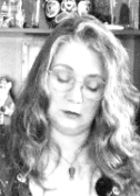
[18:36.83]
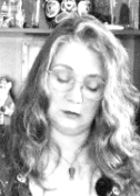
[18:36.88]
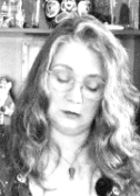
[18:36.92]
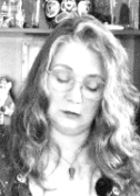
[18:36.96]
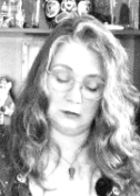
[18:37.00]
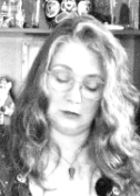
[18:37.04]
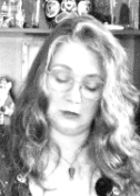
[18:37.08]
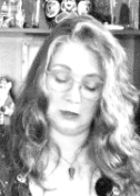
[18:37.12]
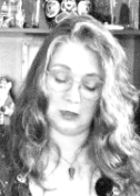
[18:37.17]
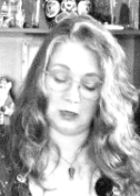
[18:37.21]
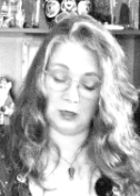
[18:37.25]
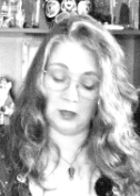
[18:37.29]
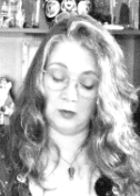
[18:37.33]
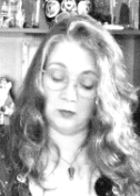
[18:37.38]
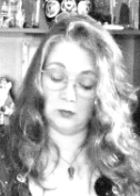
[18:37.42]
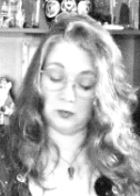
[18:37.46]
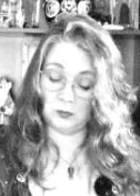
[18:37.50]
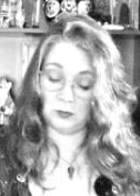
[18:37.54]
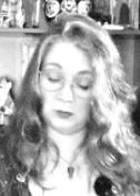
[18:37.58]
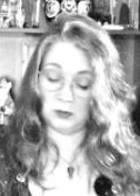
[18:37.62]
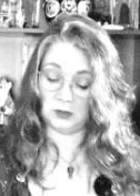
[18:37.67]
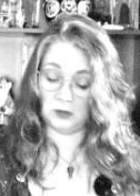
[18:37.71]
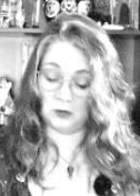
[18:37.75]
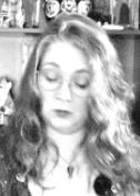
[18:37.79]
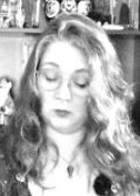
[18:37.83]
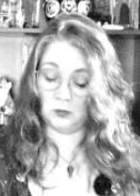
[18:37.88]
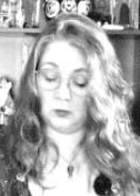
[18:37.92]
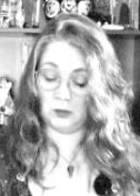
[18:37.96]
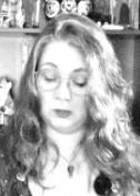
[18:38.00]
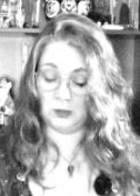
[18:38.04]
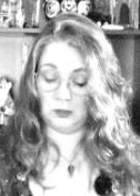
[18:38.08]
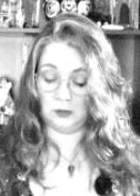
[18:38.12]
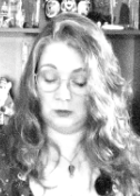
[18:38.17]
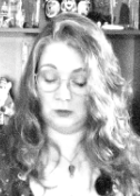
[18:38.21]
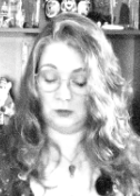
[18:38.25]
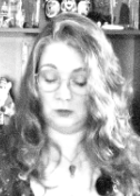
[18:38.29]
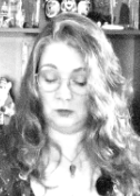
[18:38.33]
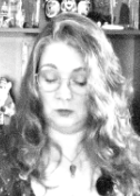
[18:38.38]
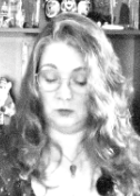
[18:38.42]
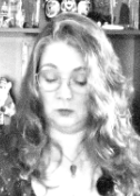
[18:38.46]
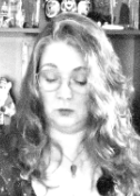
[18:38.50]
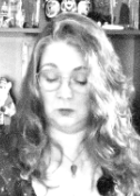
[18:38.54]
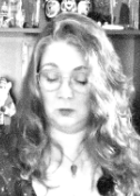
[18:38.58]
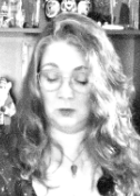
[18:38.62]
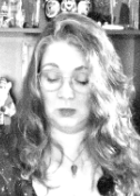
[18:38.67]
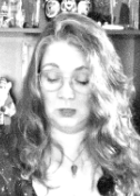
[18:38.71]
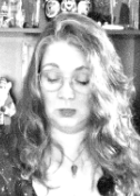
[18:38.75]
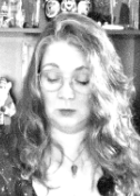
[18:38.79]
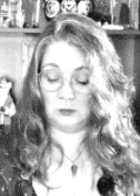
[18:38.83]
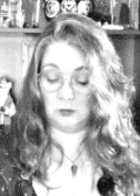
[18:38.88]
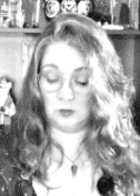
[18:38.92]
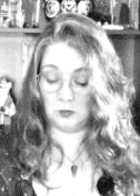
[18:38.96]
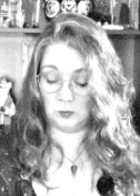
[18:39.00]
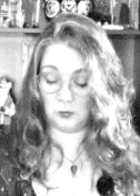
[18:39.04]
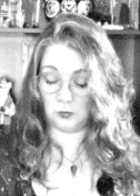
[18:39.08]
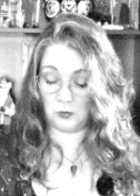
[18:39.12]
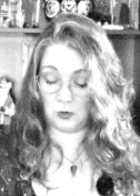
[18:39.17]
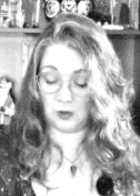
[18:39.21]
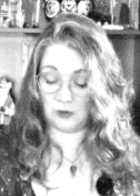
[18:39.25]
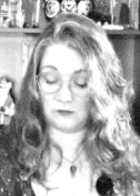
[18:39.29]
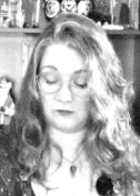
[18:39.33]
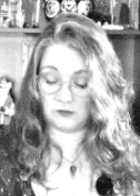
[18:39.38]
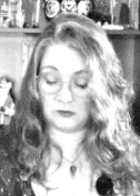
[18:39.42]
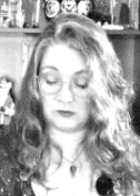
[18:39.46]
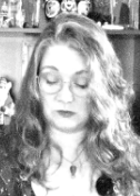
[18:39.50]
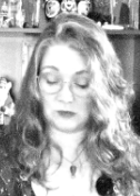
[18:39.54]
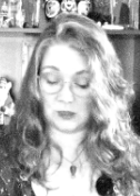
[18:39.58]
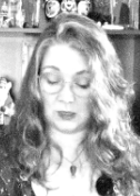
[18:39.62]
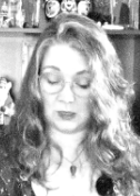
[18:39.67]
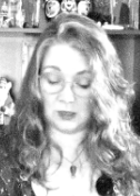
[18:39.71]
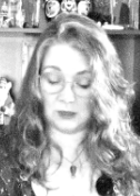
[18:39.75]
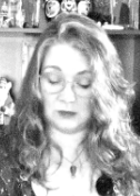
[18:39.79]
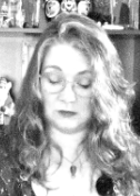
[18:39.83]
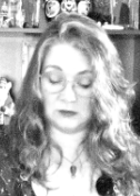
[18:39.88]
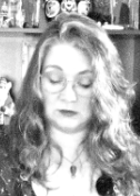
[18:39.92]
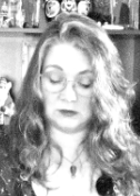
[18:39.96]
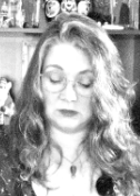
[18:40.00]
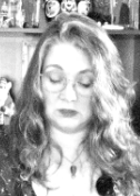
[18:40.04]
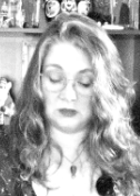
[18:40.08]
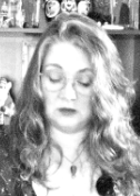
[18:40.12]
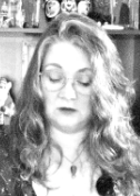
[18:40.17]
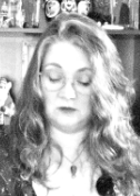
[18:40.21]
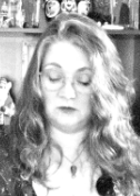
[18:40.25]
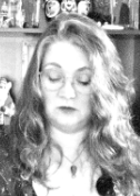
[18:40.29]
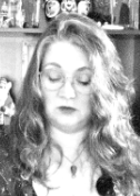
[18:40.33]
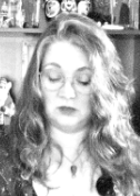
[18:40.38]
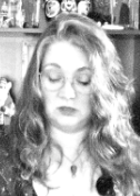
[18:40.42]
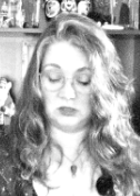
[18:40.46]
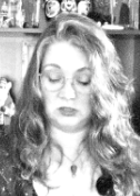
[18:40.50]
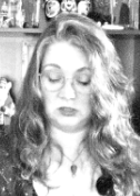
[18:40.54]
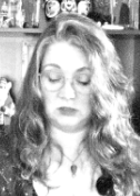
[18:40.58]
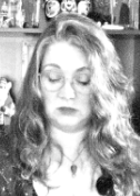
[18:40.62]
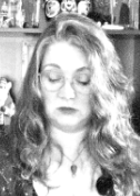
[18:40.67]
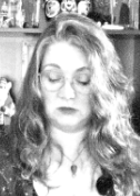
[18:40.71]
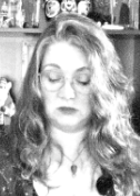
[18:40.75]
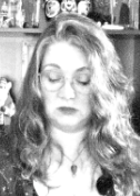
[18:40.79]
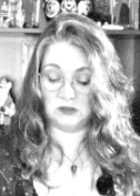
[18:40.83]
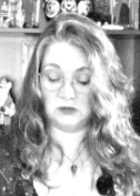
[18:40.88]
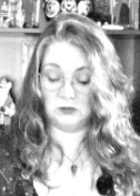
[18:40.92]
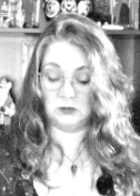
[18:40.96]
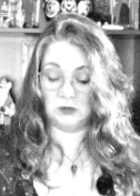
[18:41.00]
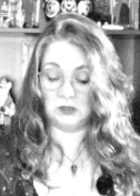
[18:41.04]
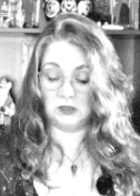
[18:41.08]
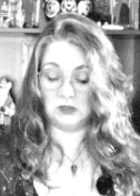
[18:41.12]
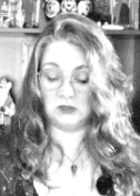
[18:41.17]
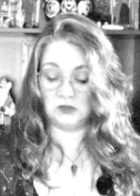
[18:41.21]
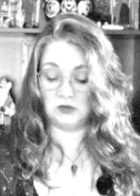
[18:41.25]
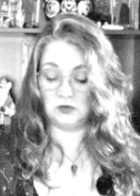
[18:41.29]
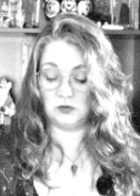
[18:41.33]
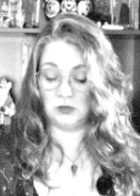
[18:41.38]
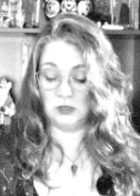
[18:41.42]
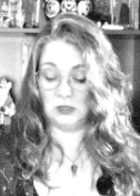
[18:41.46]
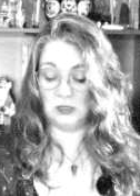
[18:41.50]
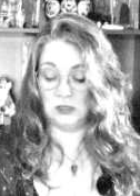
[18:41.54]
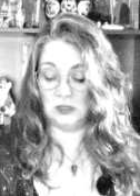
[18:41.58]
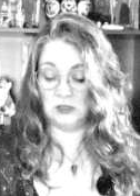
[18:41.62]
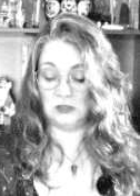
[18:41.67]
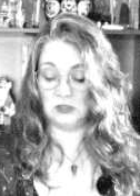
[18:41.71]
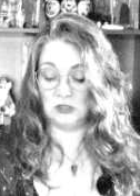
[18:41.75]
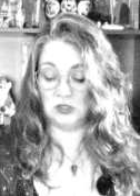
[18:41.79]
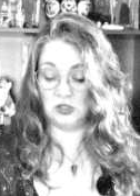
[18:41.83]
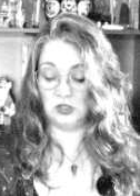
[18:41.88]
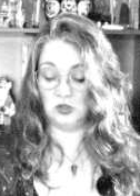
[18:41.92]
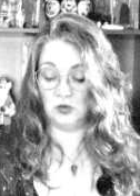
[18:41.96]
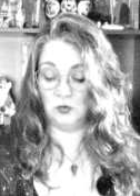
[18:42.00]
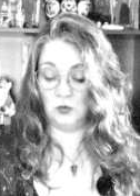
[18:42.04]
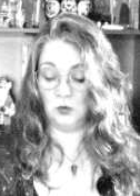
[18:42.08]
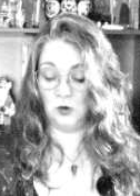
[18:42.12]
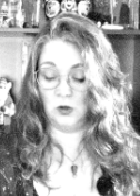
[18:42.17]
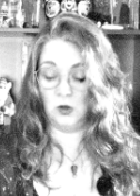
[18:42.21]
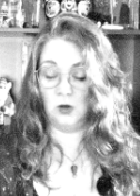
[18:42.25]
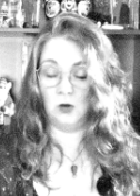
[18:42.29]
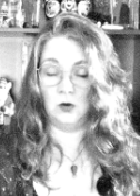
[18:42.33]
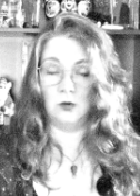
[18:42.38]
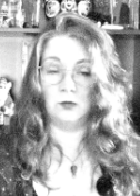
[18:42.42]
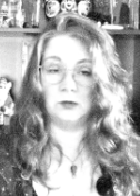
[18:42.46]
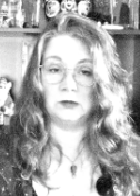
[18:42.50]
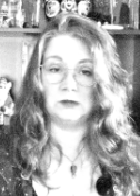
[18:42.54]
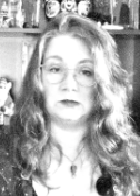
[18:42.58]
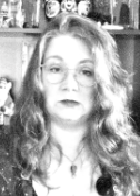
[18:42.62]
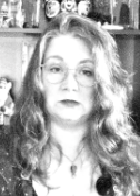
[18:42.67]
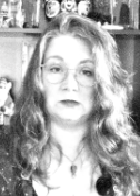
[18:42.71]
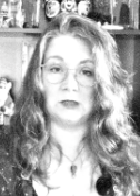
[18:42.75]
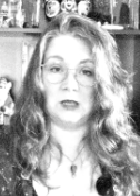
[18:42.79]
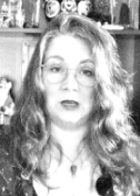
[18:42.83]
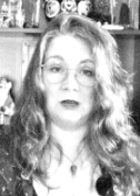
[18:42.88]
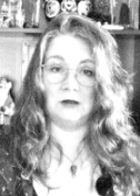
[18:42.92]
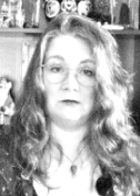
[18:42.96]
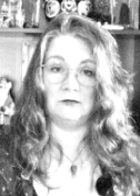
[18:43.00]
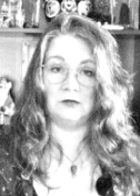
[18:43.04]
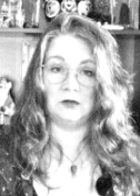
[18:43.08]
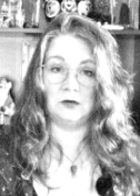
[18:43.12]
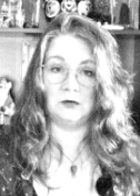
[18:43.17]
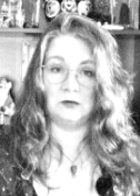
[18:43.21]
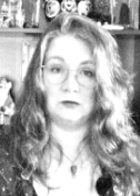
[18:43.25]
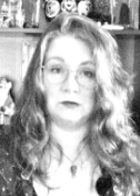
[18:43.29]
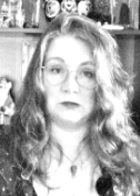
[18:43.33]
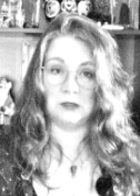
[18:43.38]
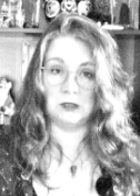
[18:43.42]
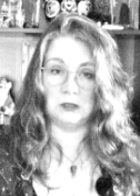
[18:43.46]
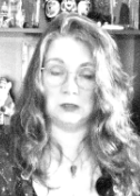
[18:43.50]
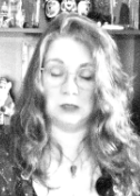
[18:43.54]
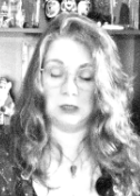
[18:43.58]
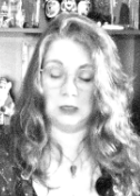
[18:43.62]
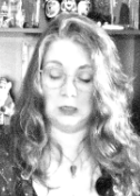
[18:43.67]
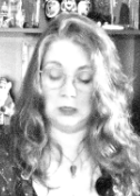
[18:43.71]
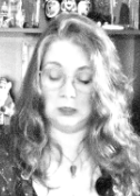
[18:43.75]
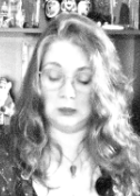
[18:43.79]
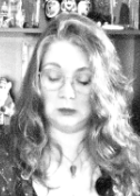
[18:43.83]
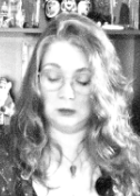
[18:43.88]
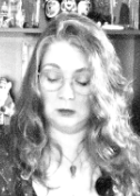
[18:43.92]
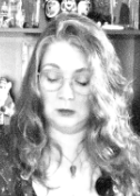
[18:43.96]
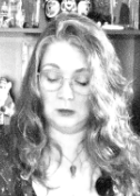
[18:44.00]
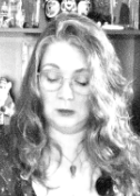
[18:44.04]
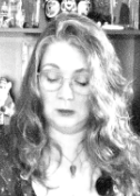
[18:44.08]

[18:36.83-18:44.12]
that I would be the one who would be able to prophesy and see the visions his ministry needed to grow and save those in need.